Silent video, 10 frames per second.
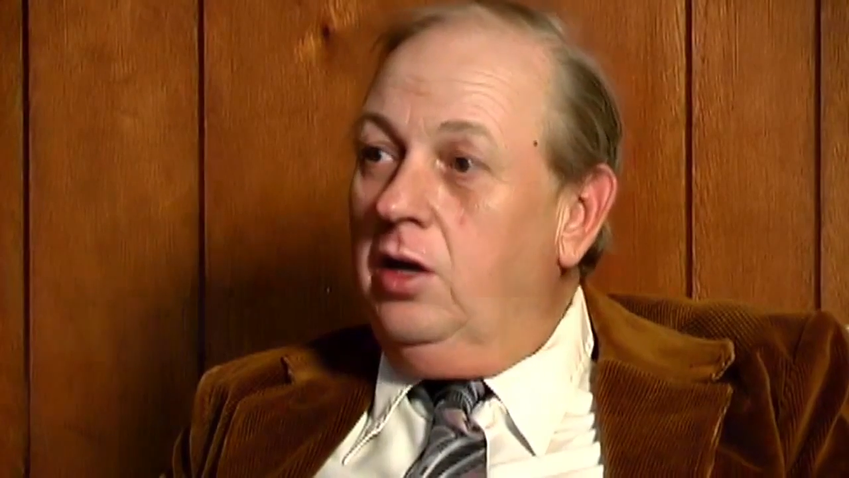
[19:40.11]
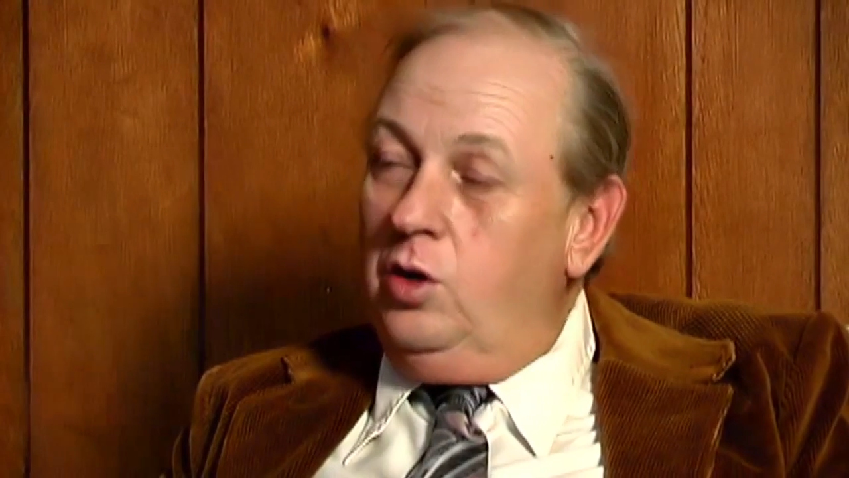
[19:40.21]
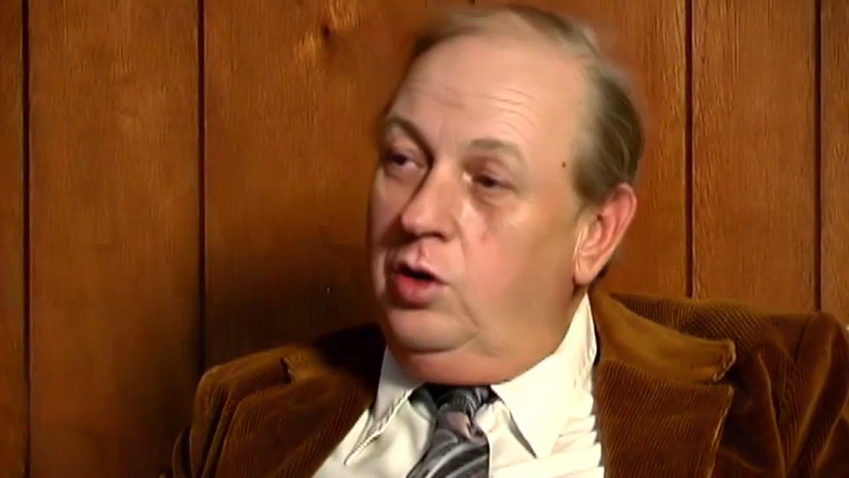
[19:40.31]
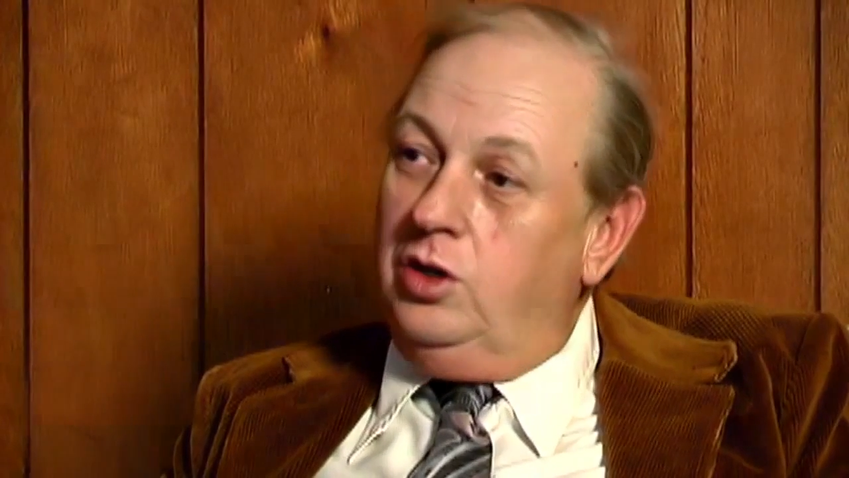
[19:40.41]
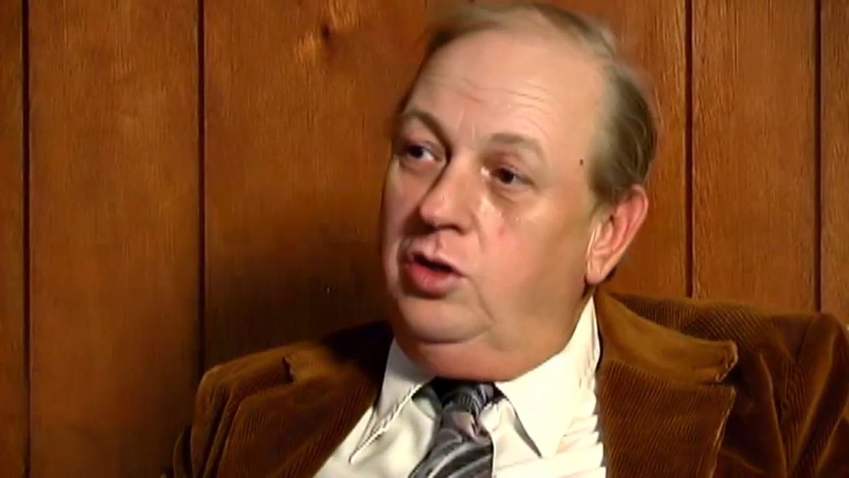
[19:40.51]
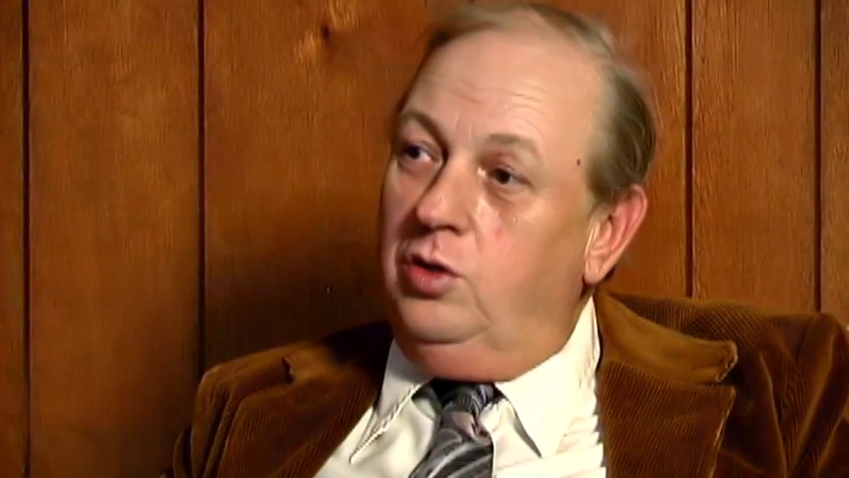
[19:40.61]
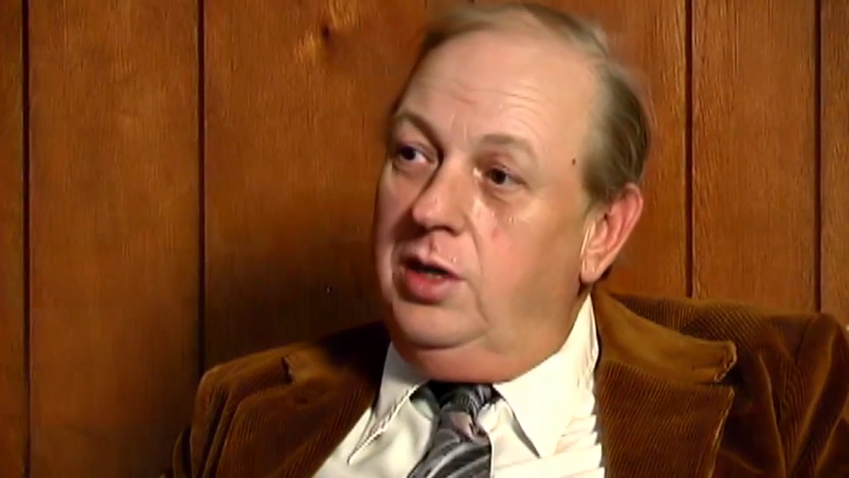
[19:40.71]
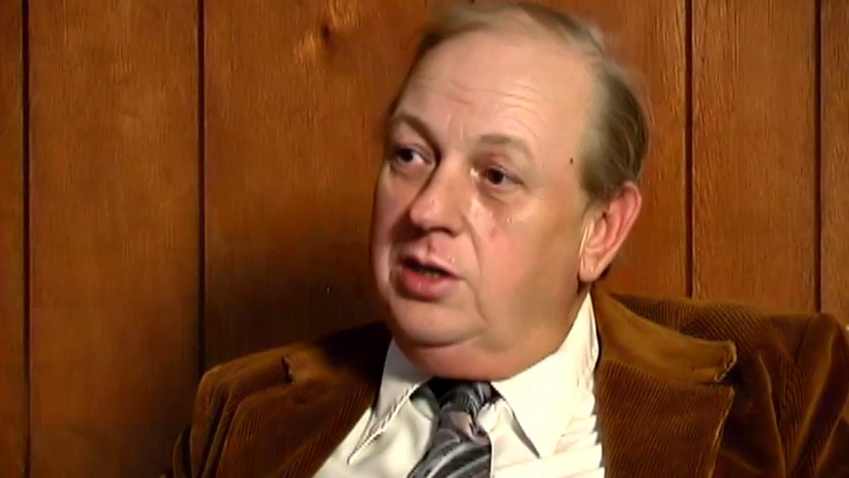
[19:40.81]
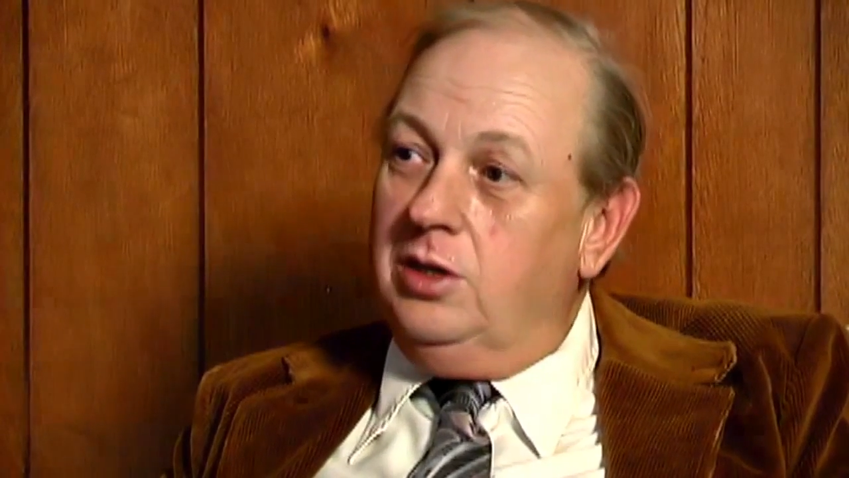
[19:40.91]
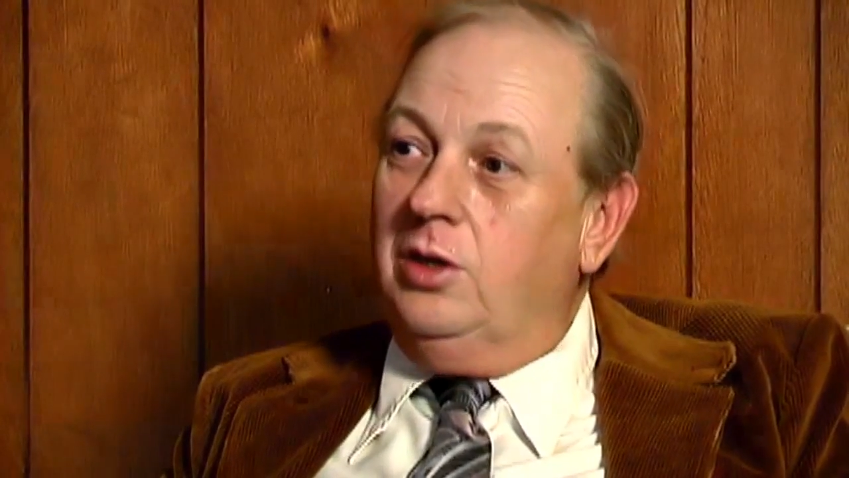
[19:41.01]
you could do
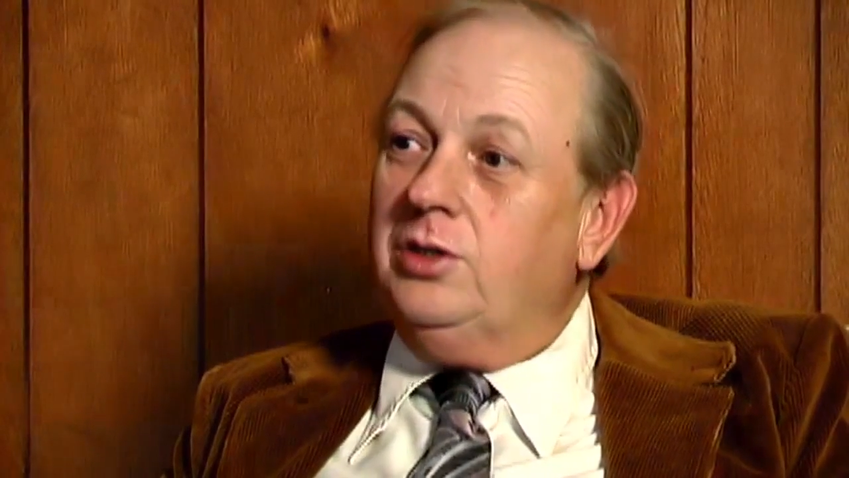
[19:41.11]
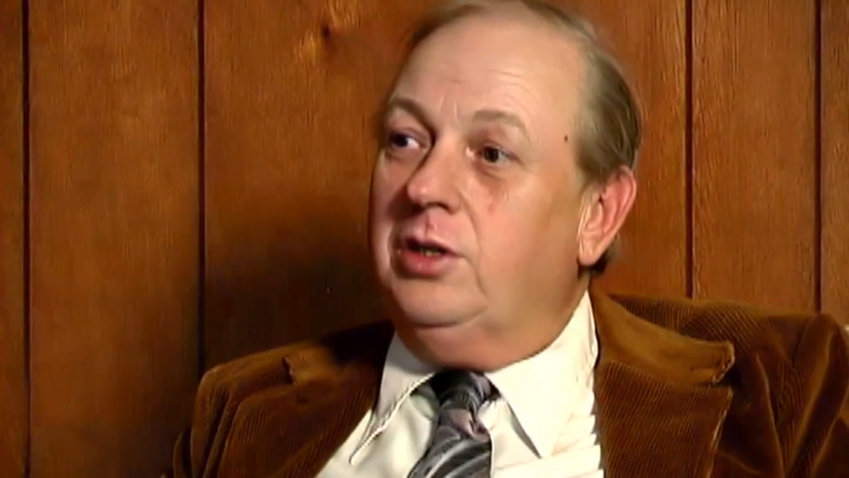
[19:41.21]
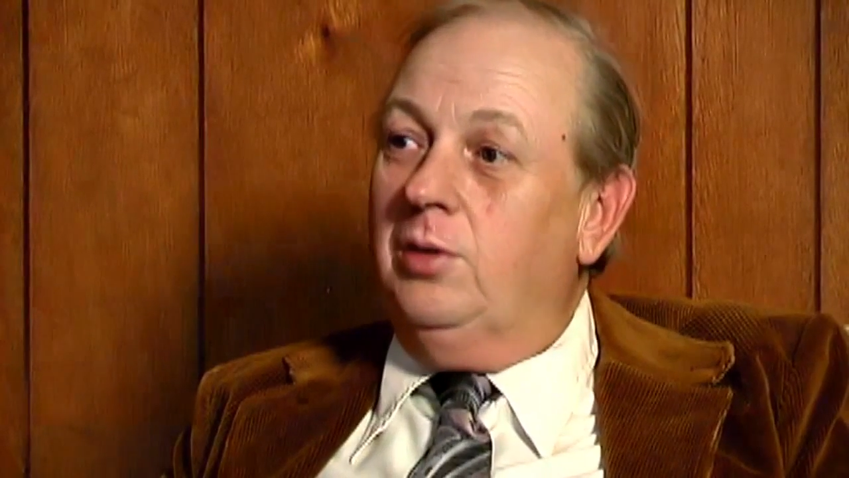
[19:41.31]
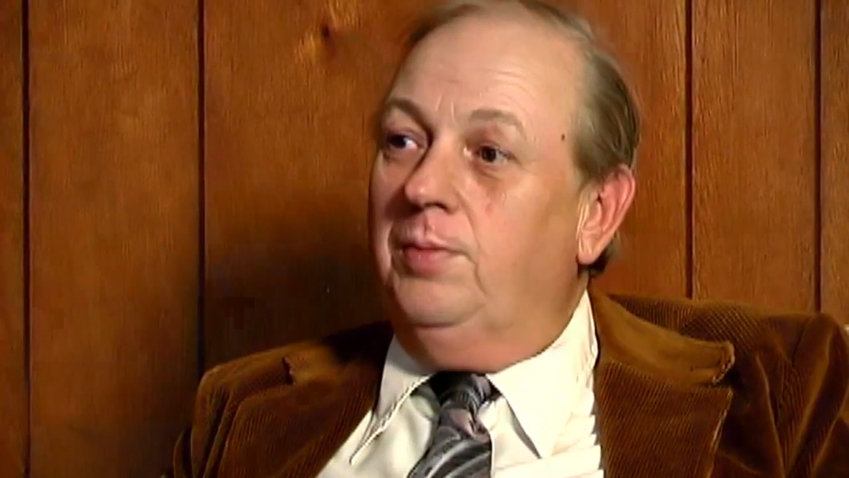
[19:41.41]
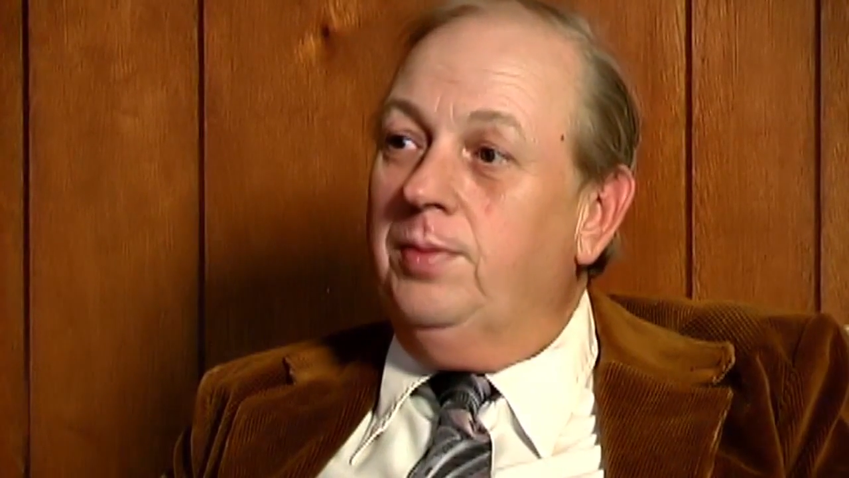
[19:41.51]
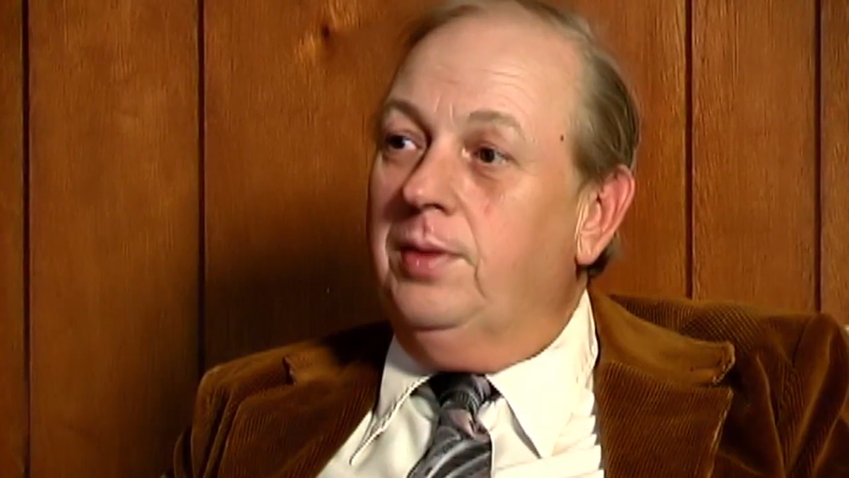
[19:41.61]
this also.